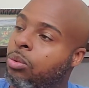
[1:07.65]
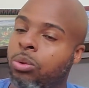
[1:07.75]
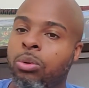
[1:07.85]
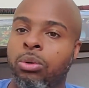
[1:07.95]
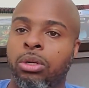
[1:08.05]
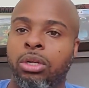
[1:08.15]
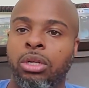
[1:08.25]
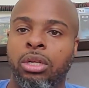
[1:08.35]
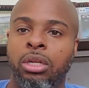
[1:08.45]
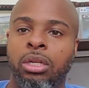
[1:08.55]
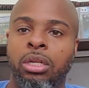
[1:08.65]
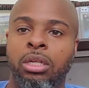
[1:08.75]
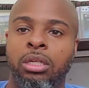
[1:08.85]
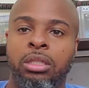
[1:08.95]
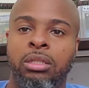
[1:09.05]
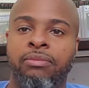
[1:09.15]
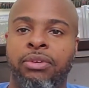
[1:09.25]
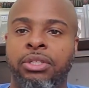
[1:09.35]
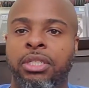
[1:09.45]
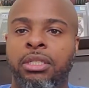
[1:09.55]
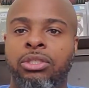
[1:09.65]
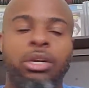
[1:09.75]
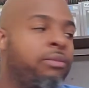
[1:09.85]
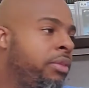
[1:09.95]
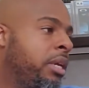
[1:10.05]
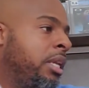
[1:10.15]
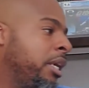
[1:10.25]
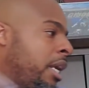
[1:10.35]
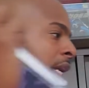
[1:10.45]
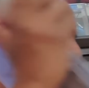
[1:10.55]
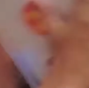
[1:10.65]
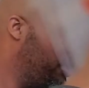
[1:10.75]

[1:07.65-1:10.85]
Ooh, it's the Virgin. Sorry for the glare, guys.